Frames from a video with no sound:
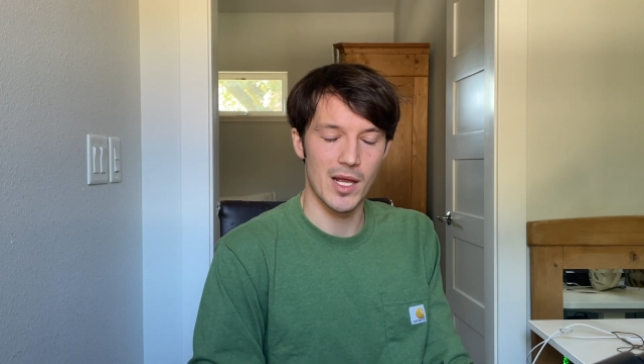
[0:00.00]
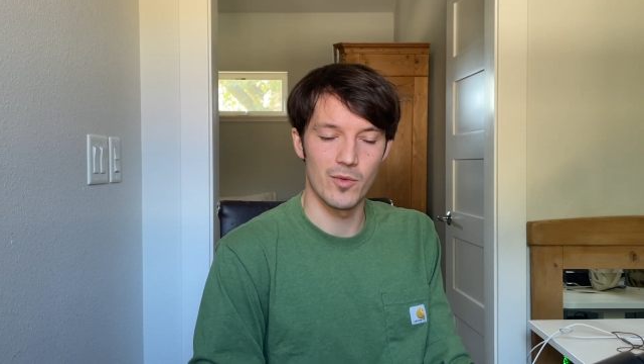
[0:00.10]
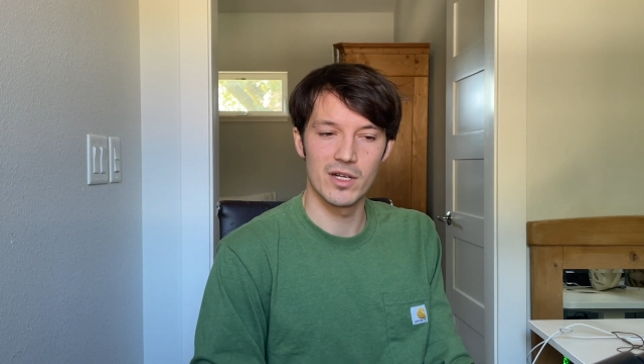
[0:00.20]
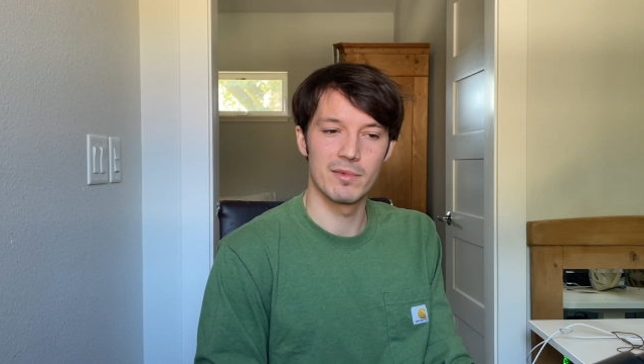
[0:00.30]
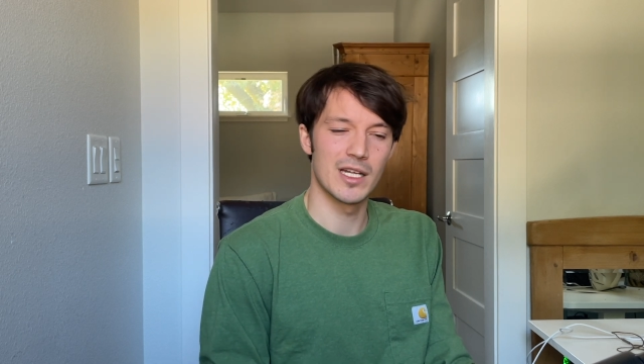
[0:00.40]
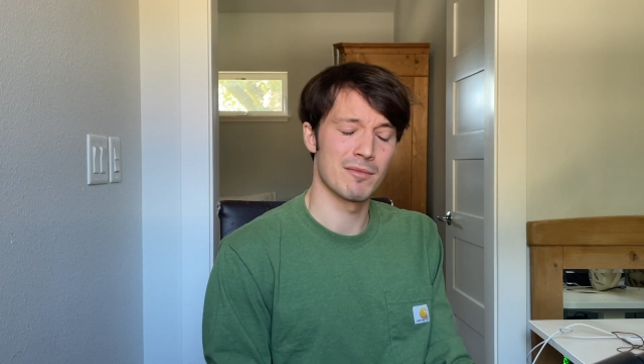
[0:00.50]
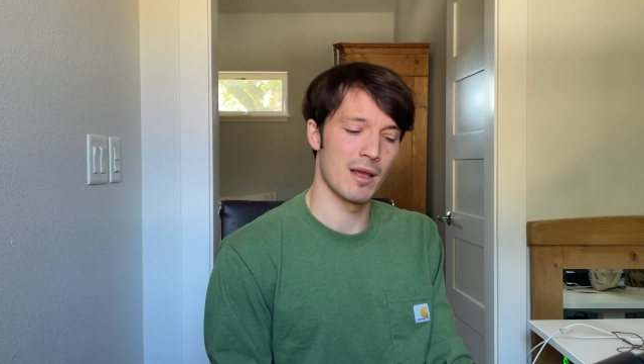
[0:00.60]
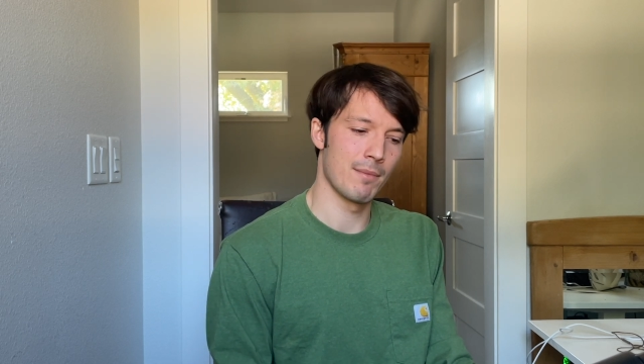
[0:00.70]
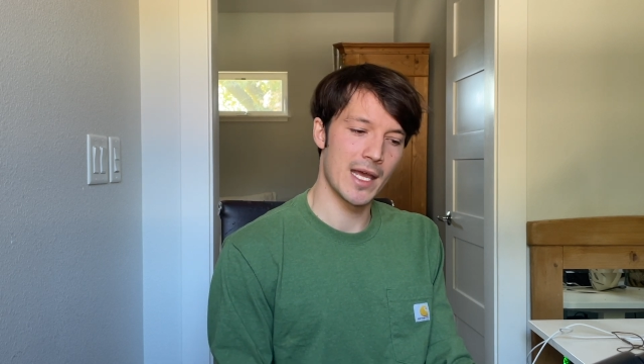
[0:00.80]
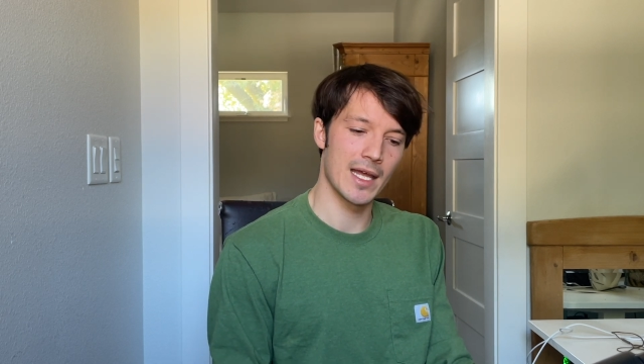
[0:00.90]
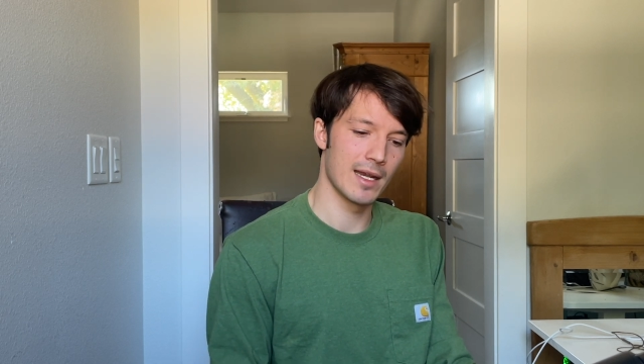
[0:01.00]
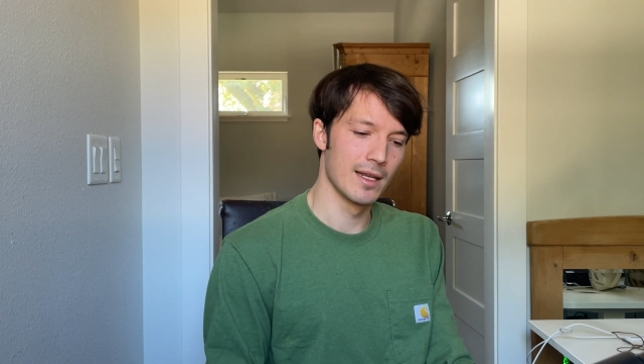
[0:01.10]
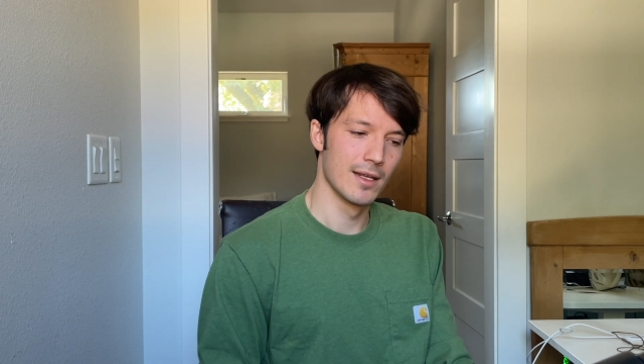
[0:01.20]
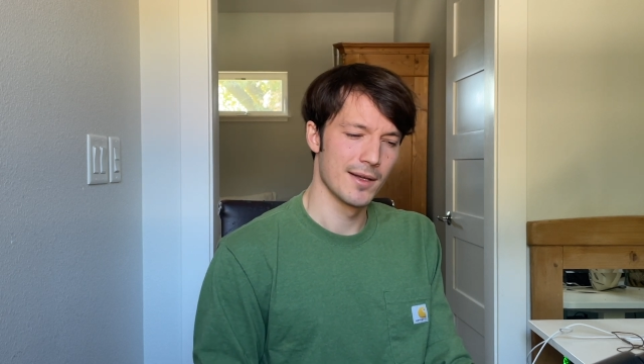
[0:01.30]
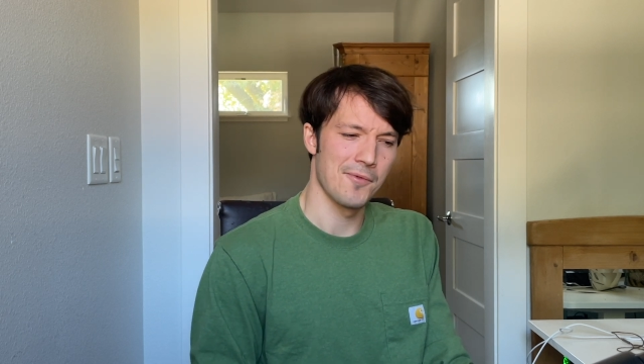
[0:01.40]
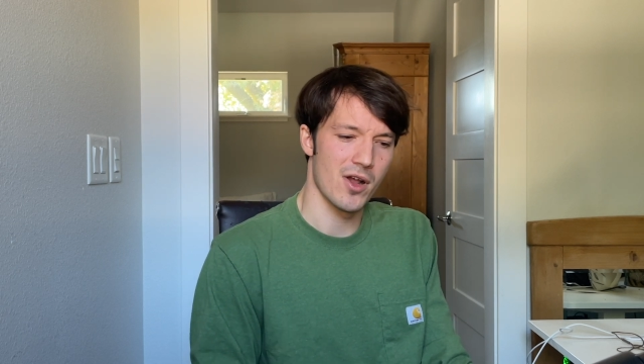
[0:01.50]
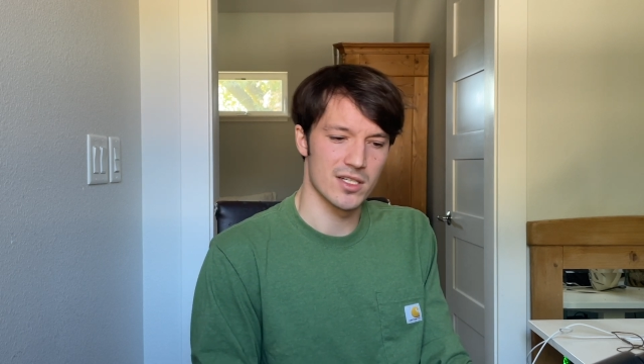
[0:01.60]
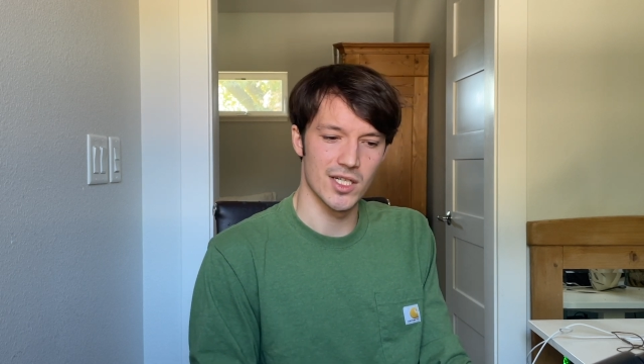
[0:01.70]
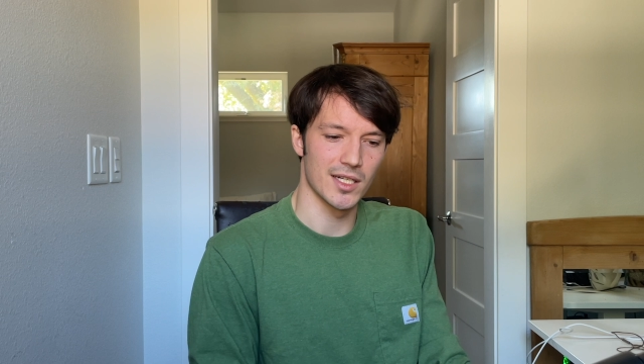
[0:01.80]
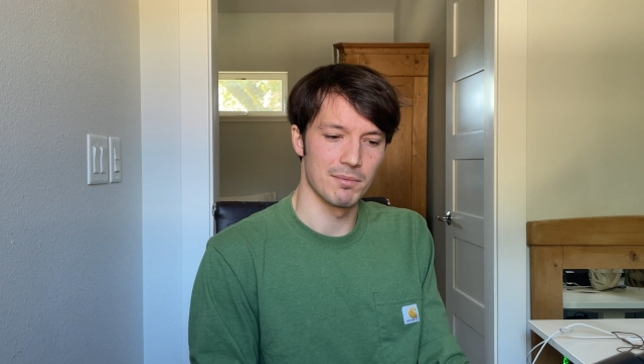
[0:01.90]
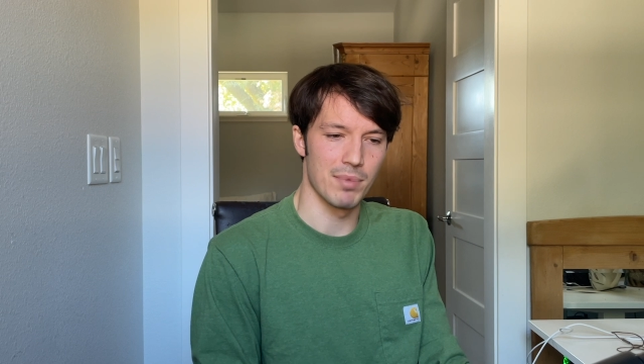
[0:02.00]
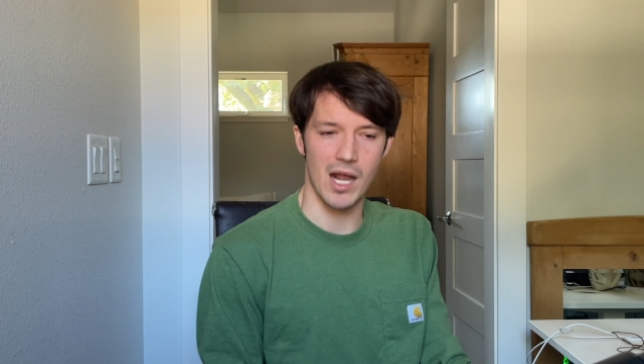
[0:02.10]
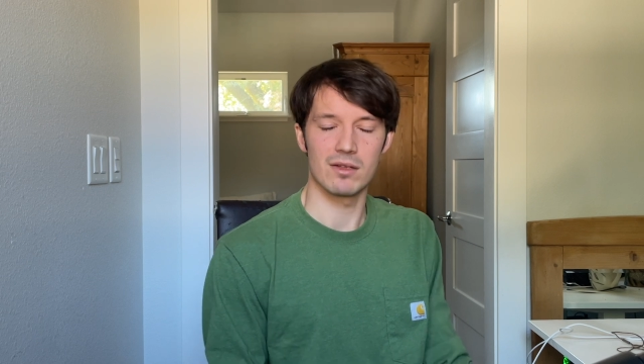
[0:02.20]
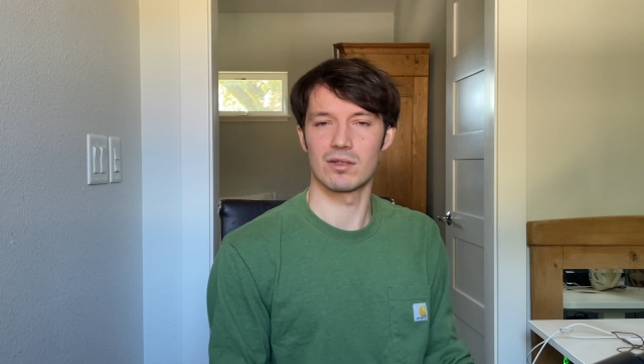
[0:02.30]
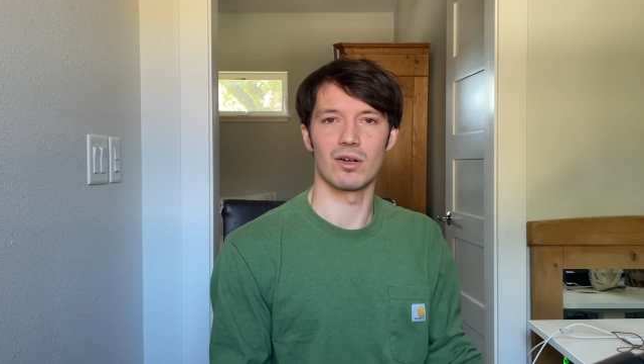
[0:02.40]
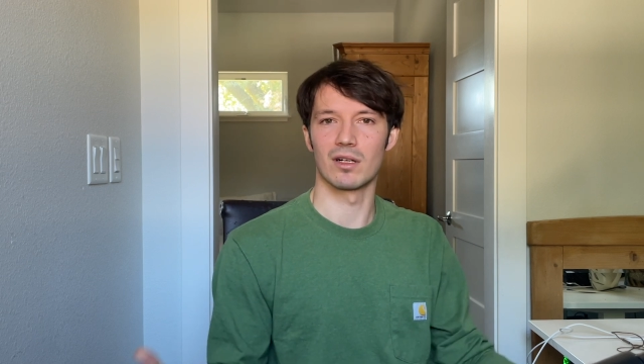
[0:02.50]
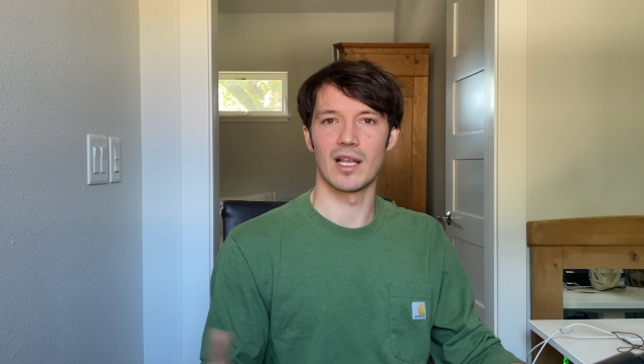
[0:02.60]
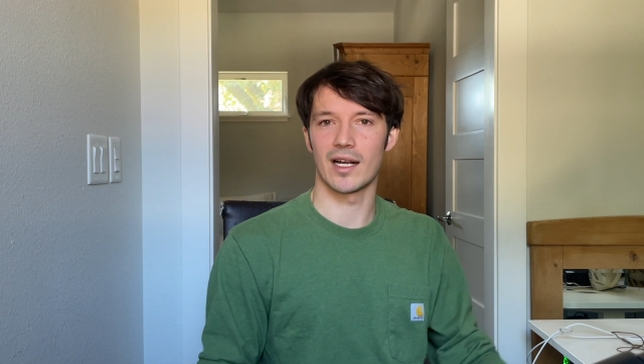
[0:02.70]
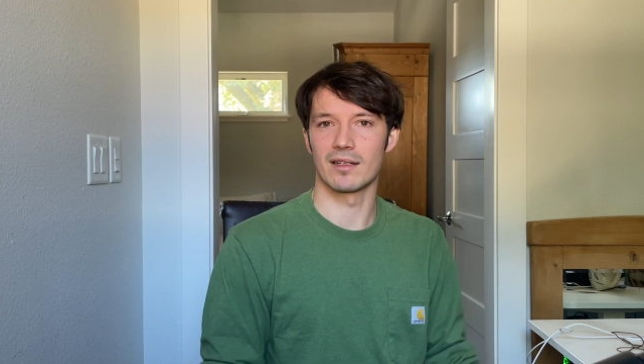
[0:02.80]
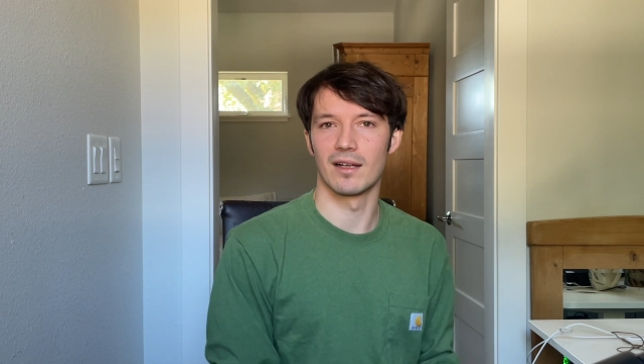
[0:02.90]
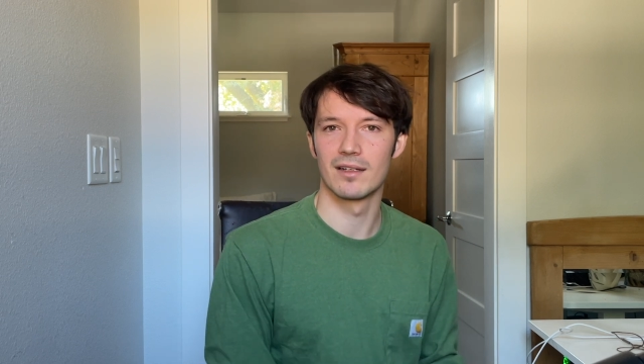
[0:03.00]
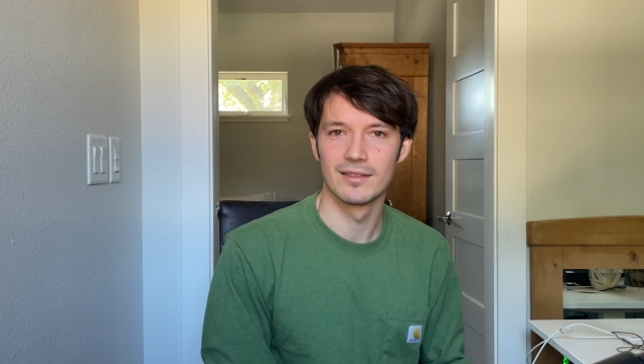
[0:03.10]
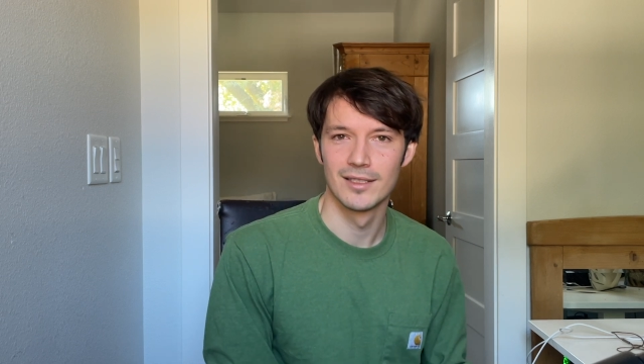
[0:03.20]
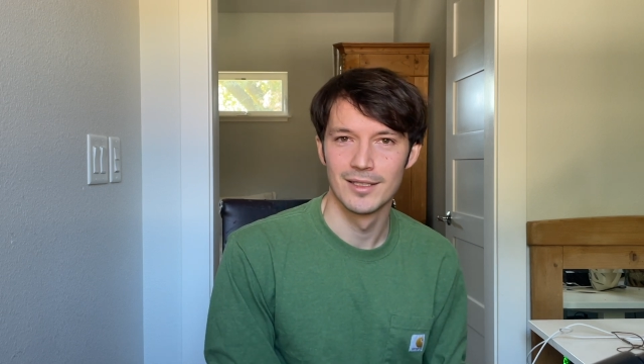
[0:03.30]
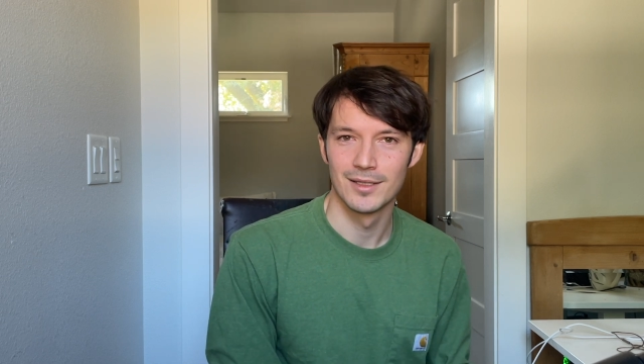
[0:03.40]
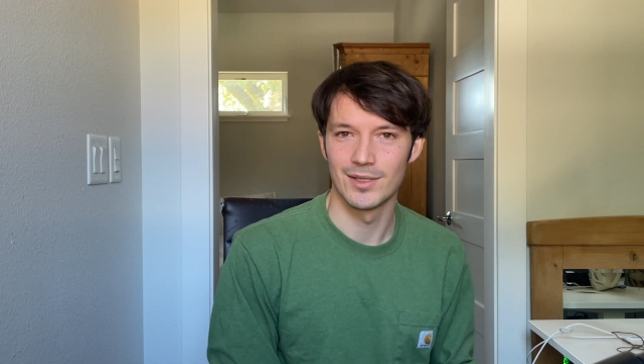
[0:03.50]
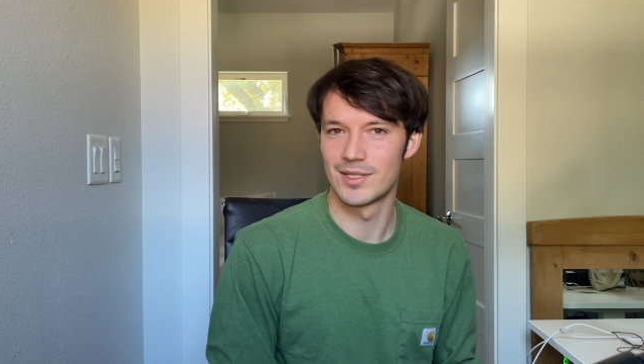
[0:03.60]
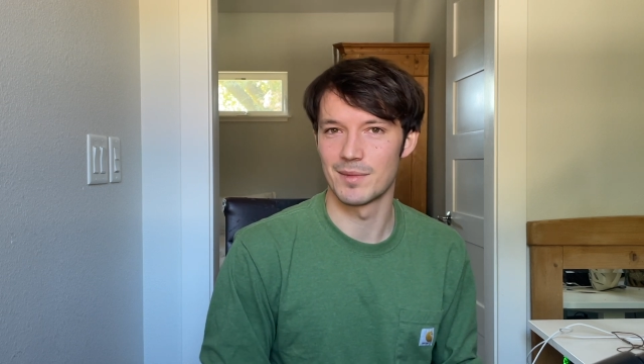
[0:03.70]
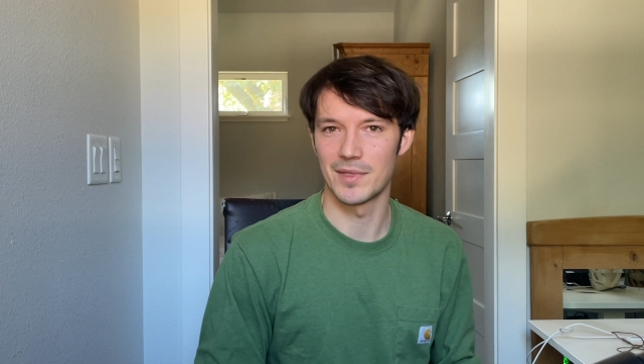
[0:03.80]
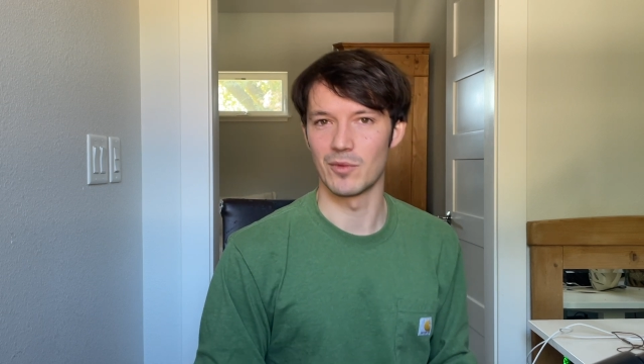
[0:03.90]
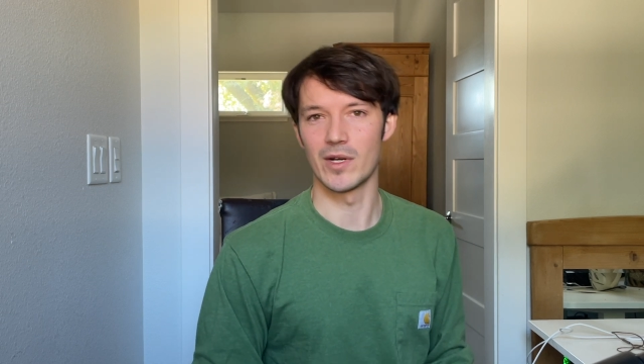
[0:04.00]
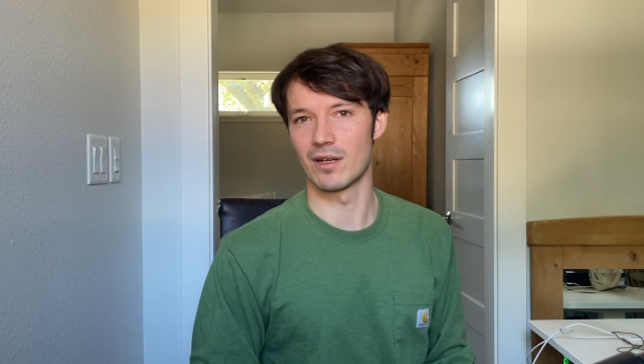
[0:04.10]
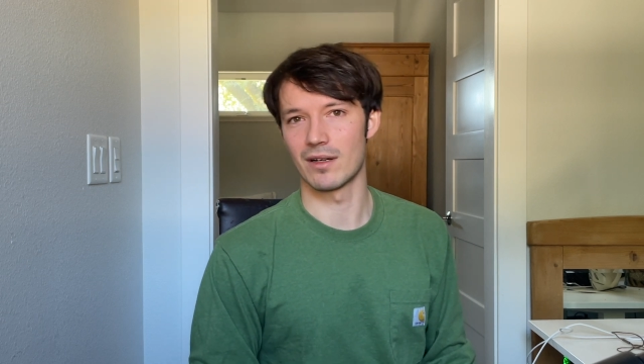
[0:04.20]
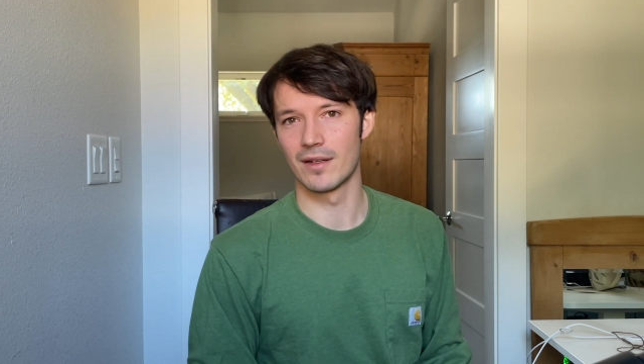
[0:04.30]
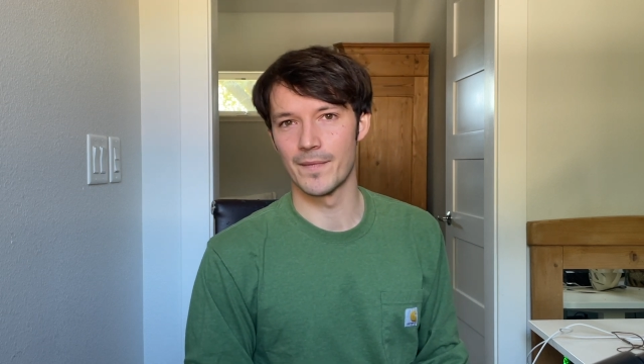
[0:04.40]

I would have been in my bed watching Battlestar Galactica or something weird.